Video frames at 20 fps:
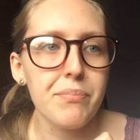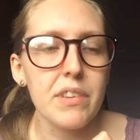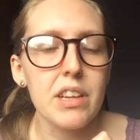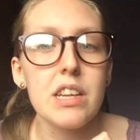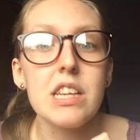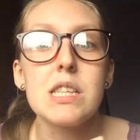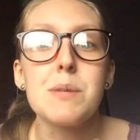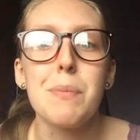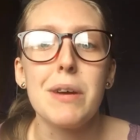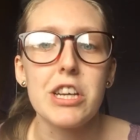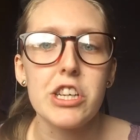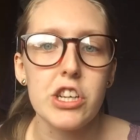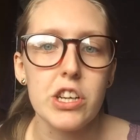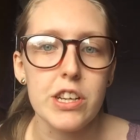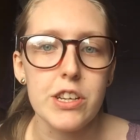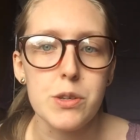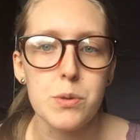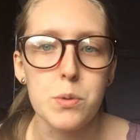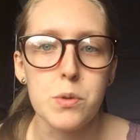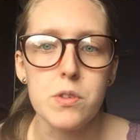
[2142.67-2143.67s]

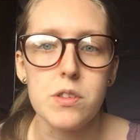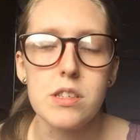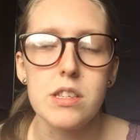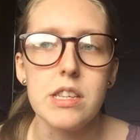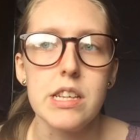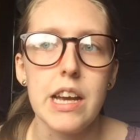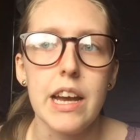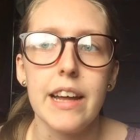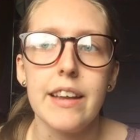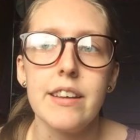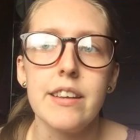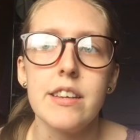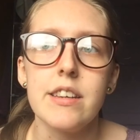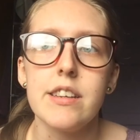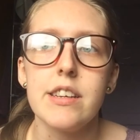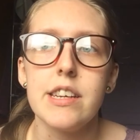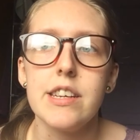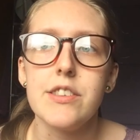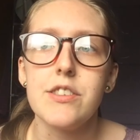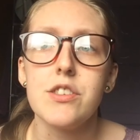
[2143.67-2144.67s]
especially towards the end,
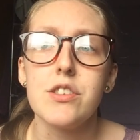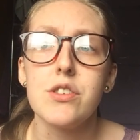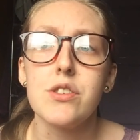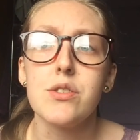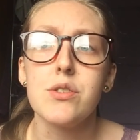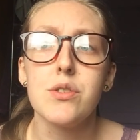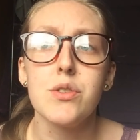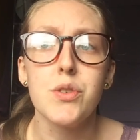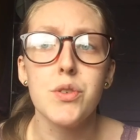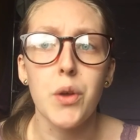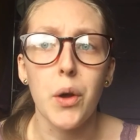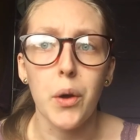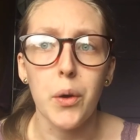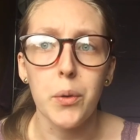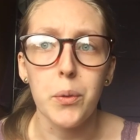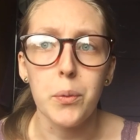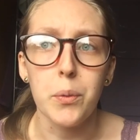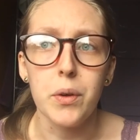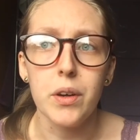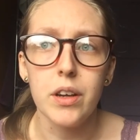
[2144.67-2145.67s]
it's just
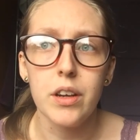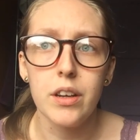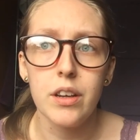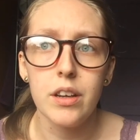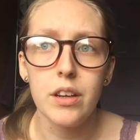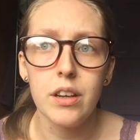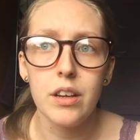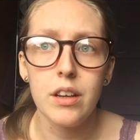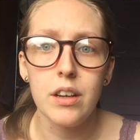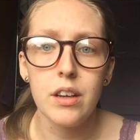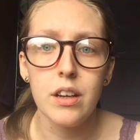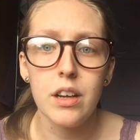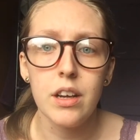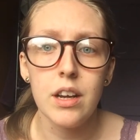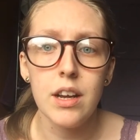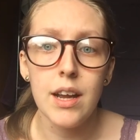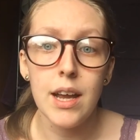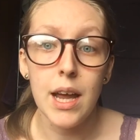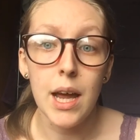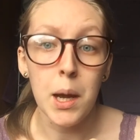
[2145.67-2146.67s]
so
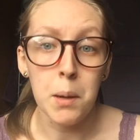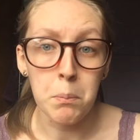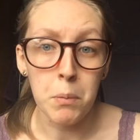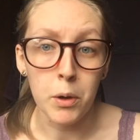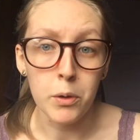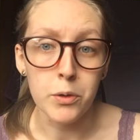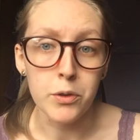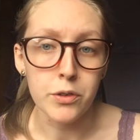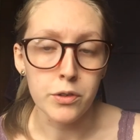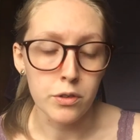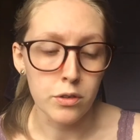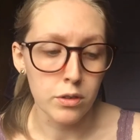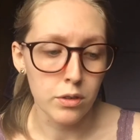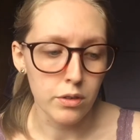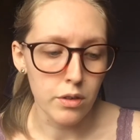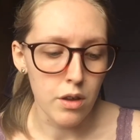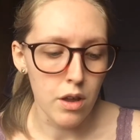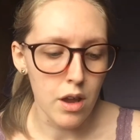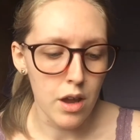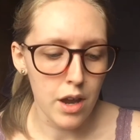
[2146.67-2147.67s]
emotional
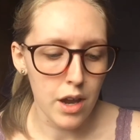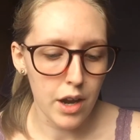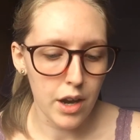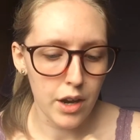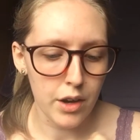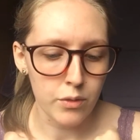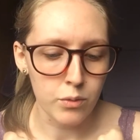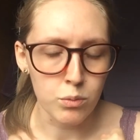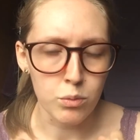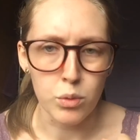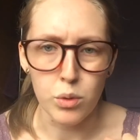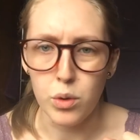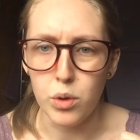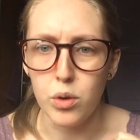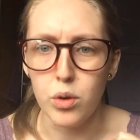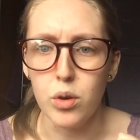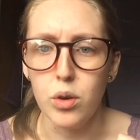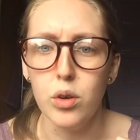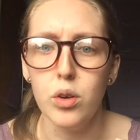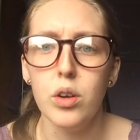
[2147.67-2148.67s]
and
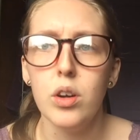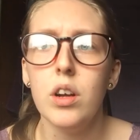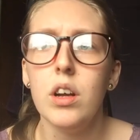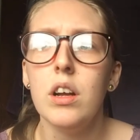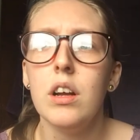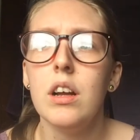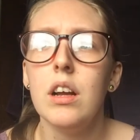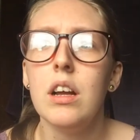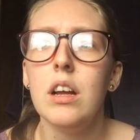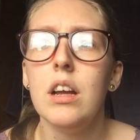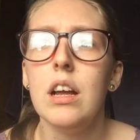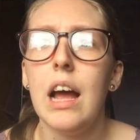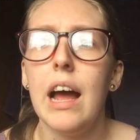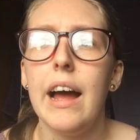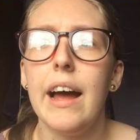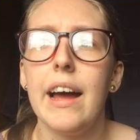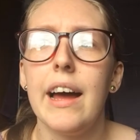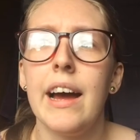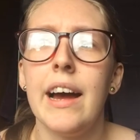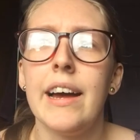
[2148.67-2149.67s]
raw,
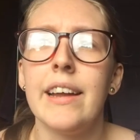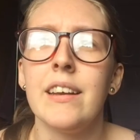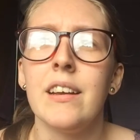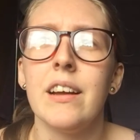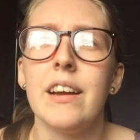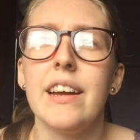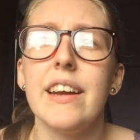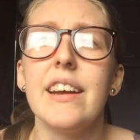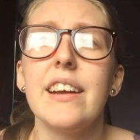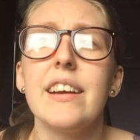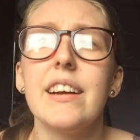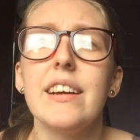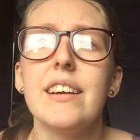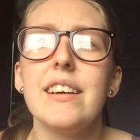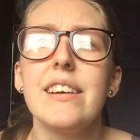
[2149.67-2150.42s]
and like